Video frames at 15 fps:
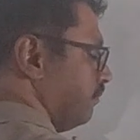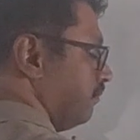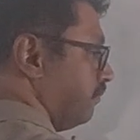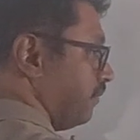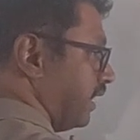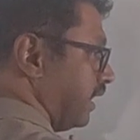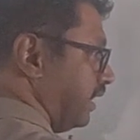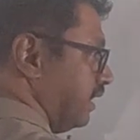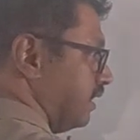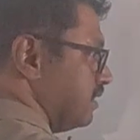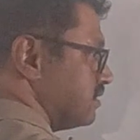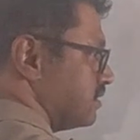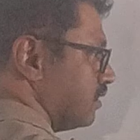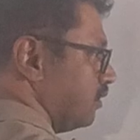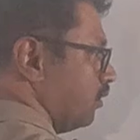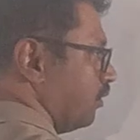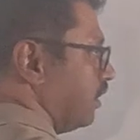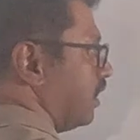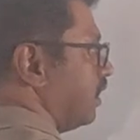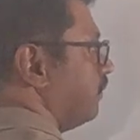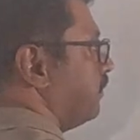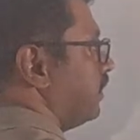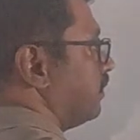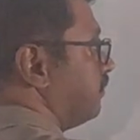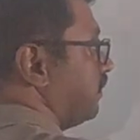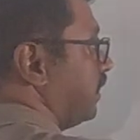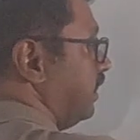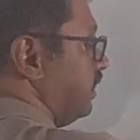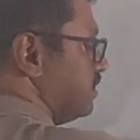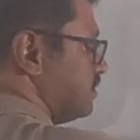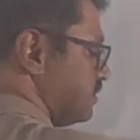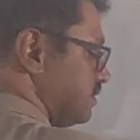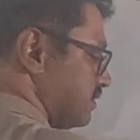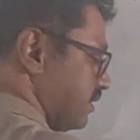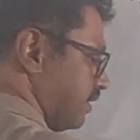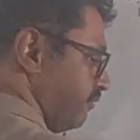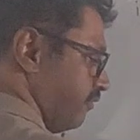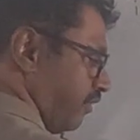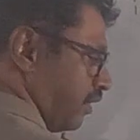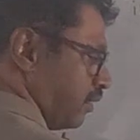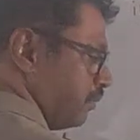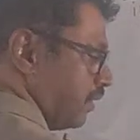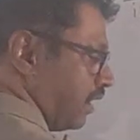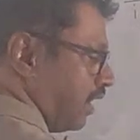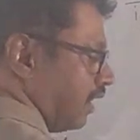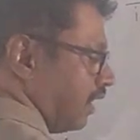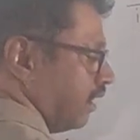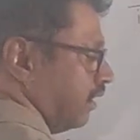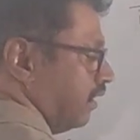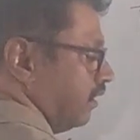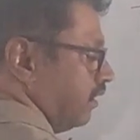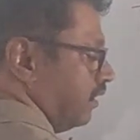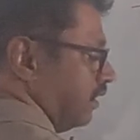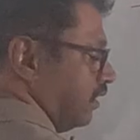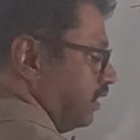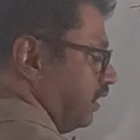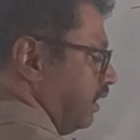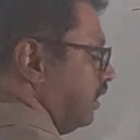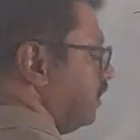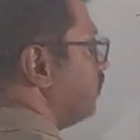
minus lower limit. Minus is in formula. E to